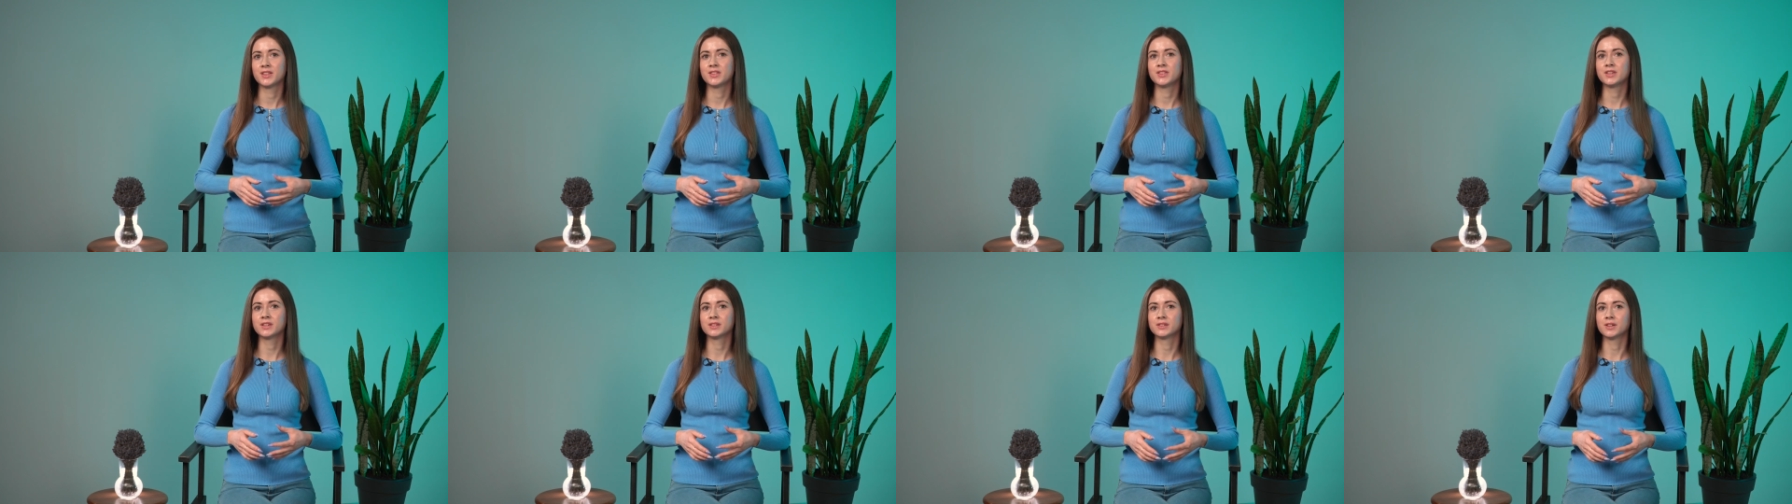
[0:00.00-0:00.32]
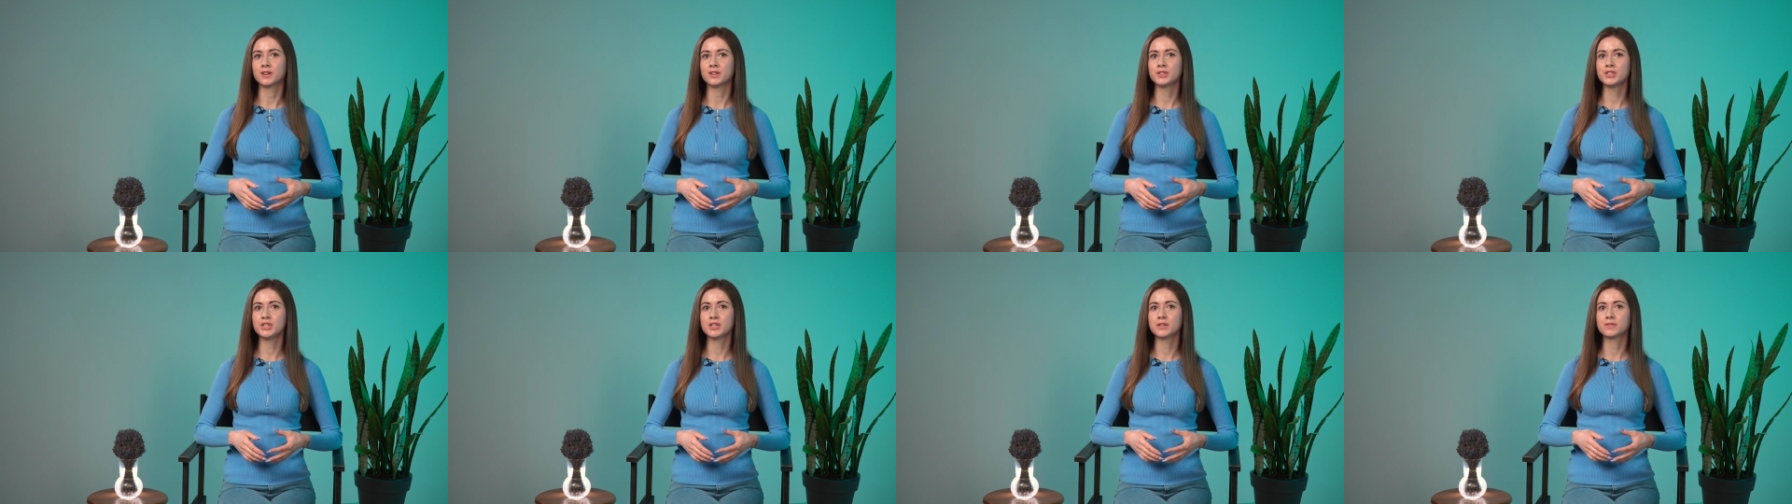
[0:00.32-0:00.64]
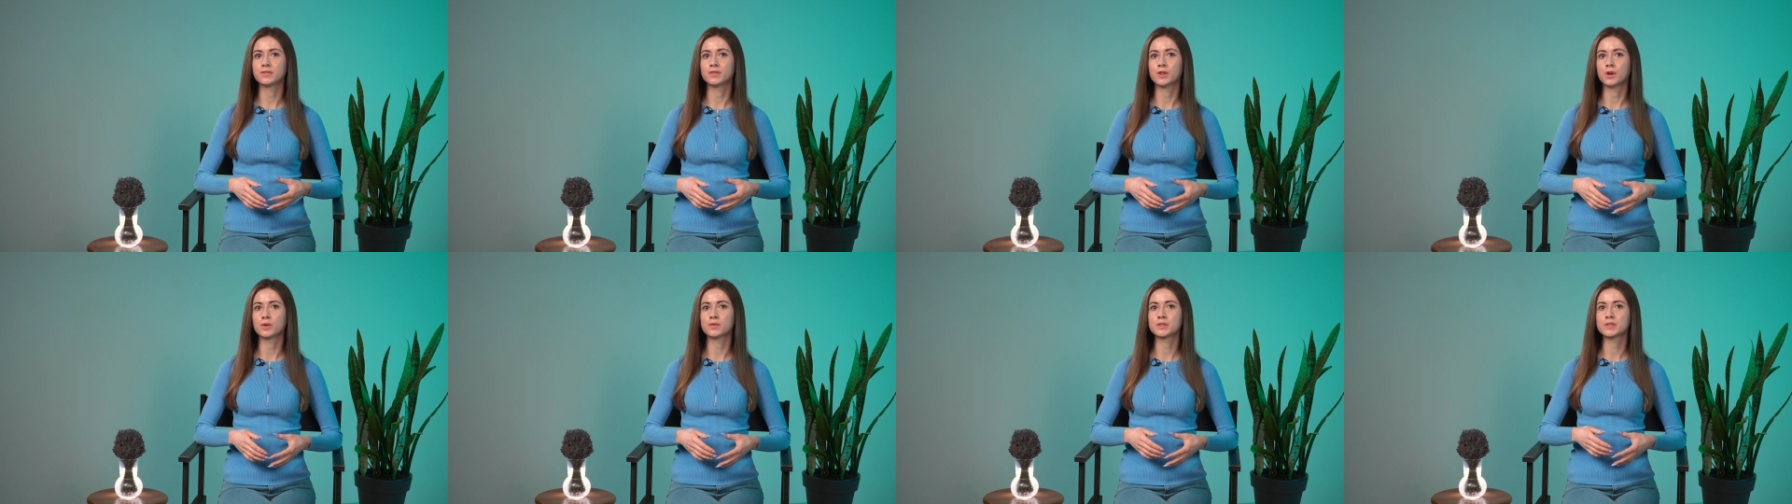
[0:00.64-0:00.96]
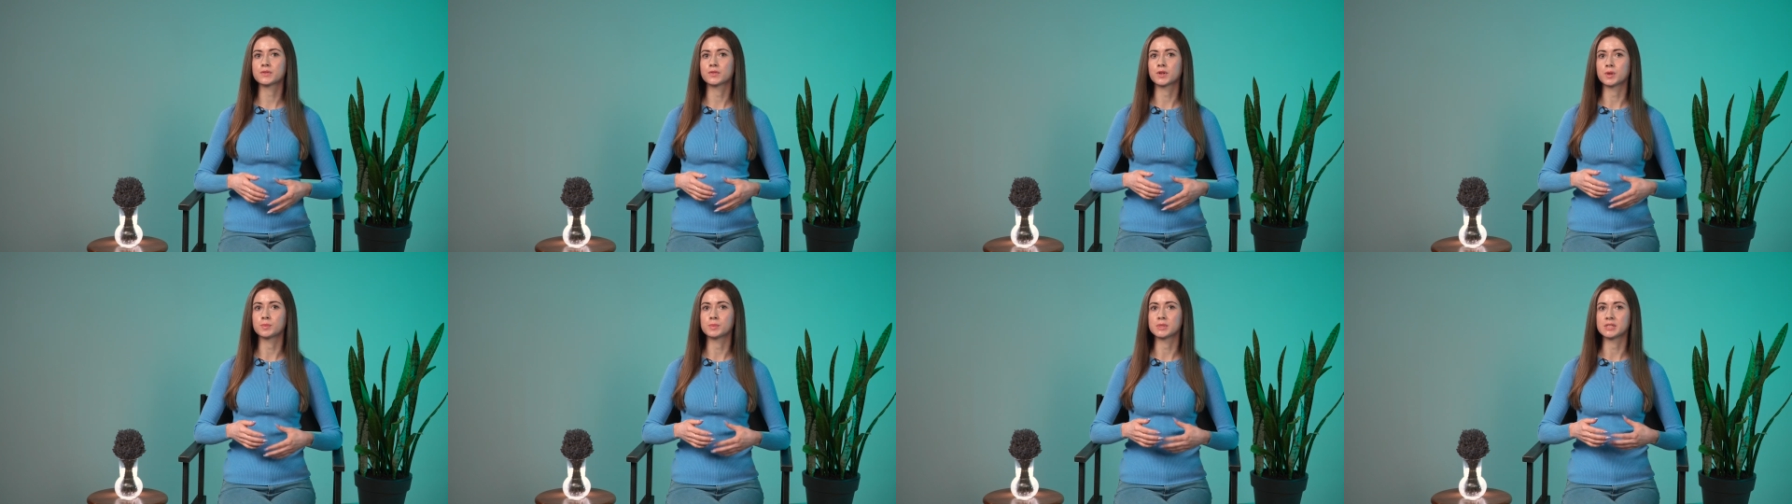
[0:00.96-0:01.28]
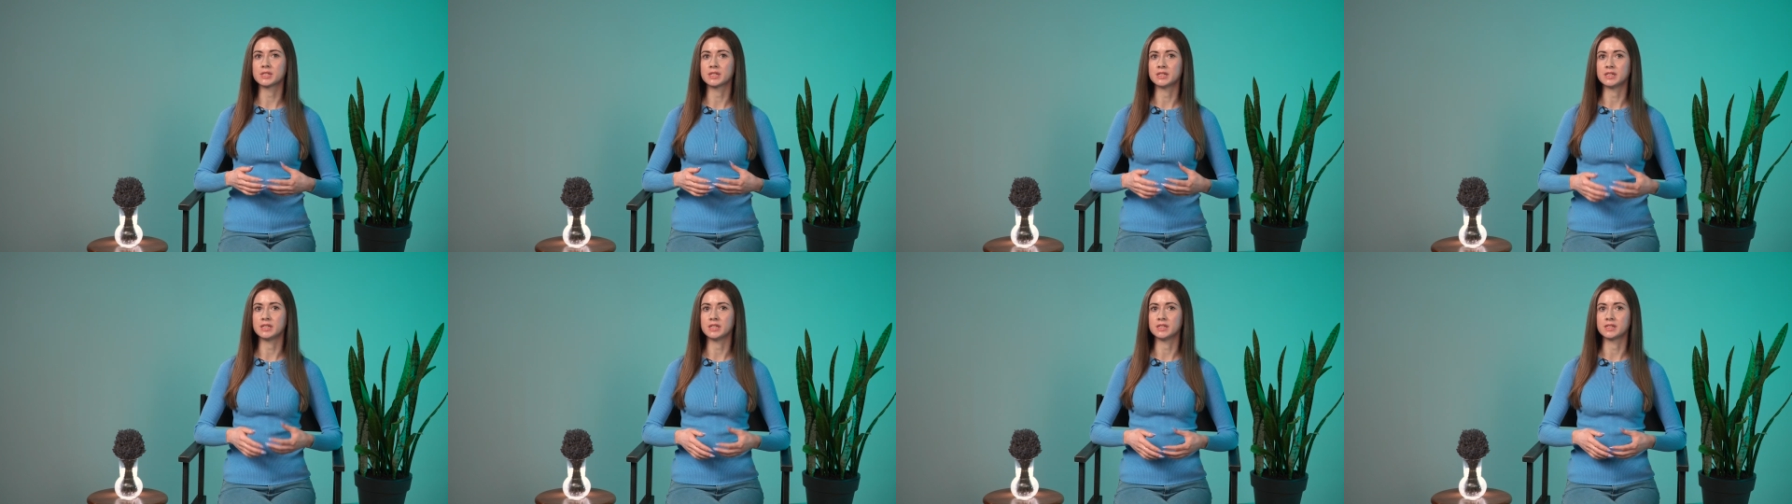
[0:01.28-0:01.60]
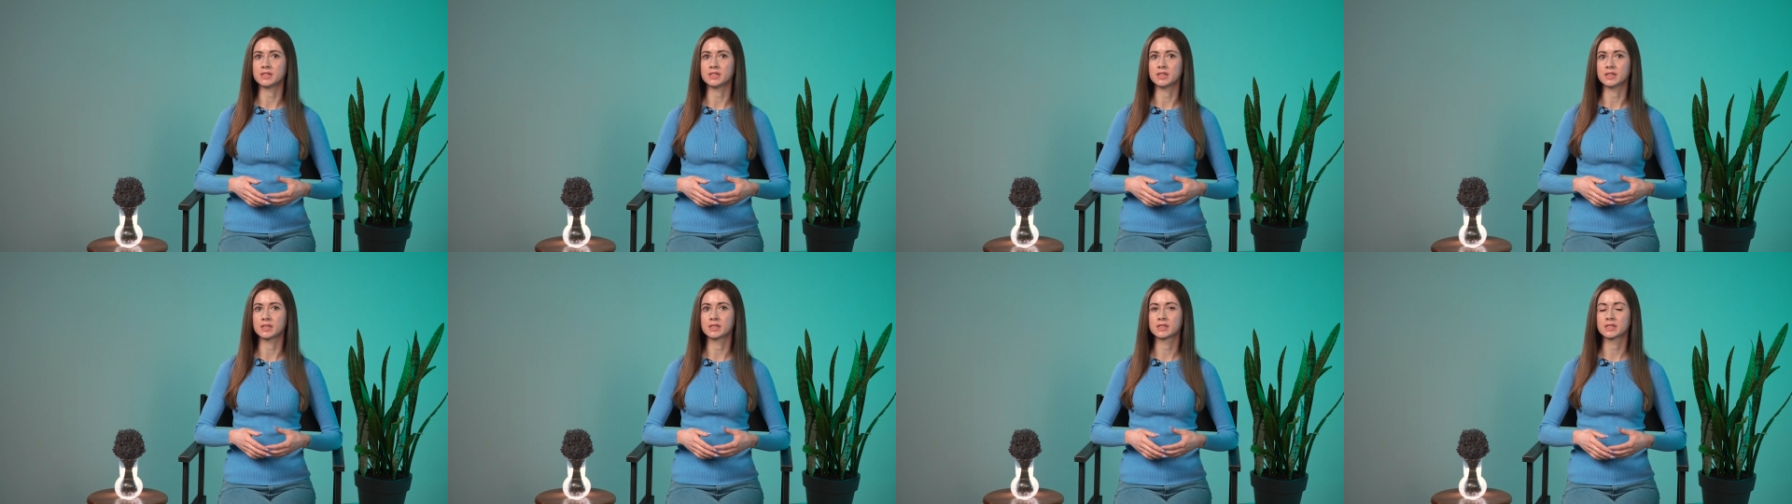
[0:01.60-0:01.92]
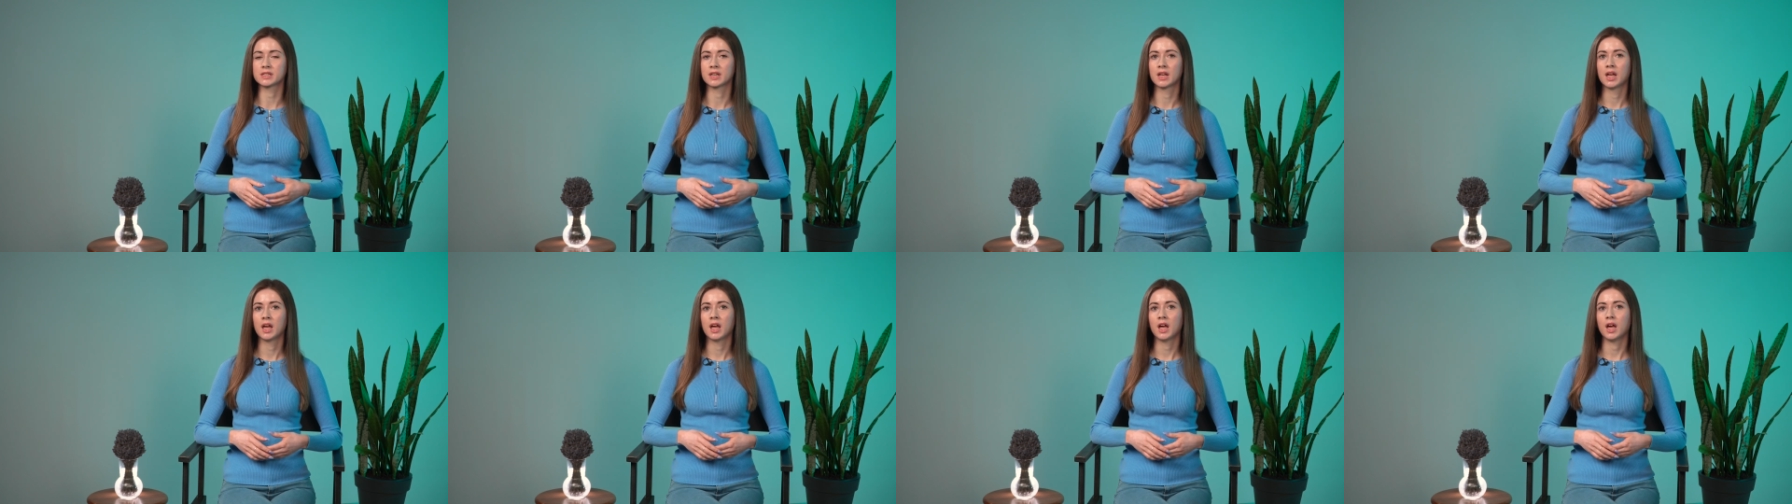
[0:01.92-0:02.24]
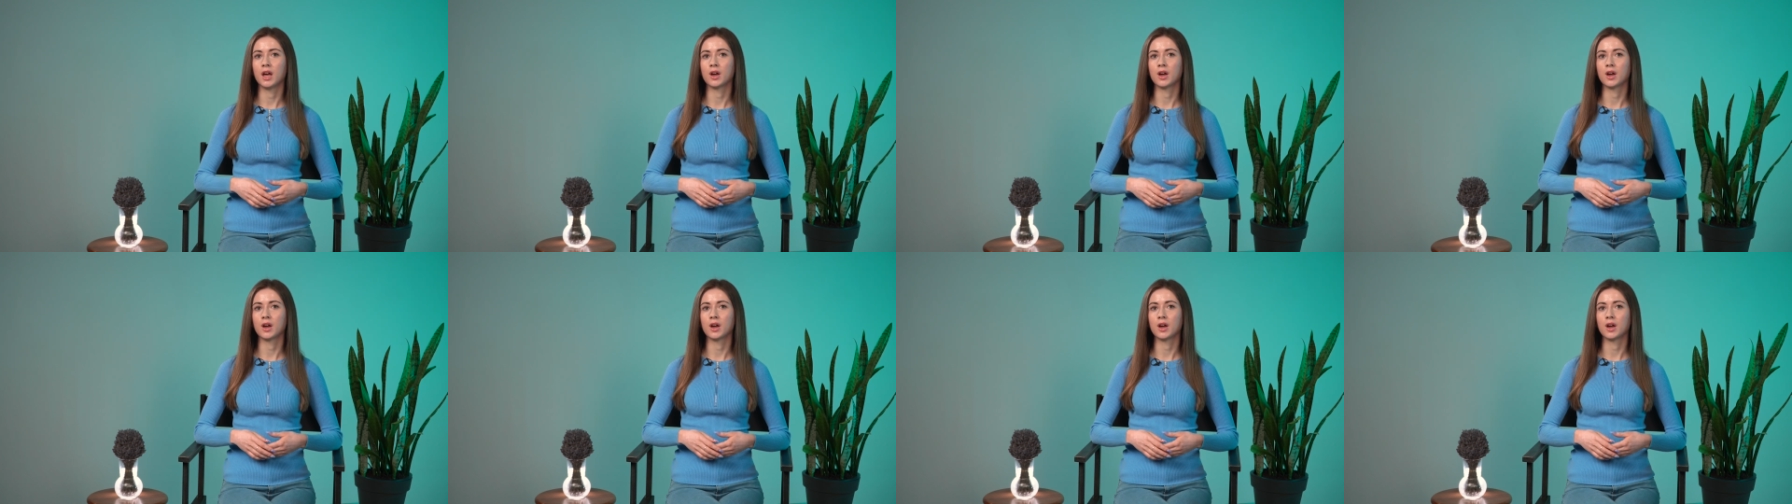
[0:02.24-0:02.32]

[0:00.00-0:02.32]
The logic flows from statistics.